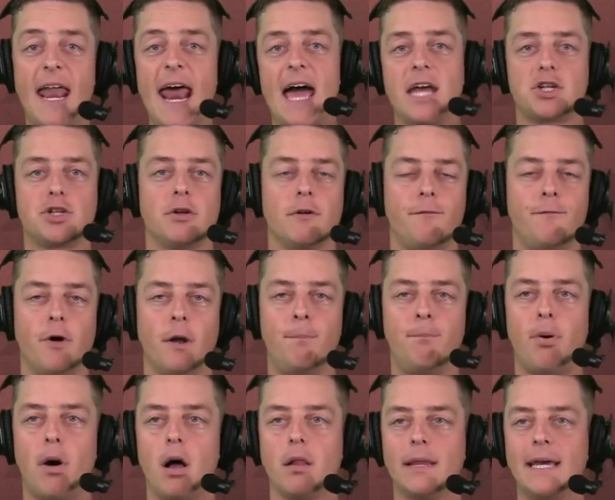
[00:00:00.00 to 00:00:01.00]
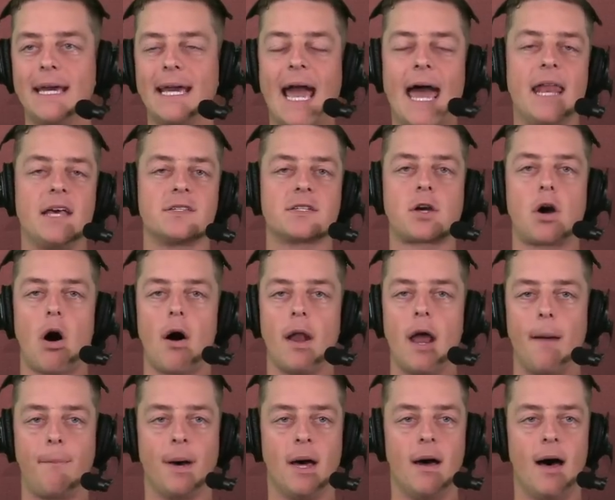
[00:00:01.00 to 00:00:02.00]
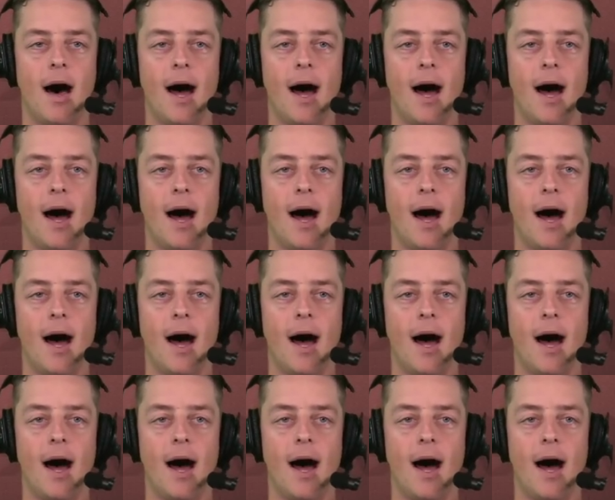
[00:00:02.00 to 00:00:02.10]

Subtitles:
National Football League and has gone up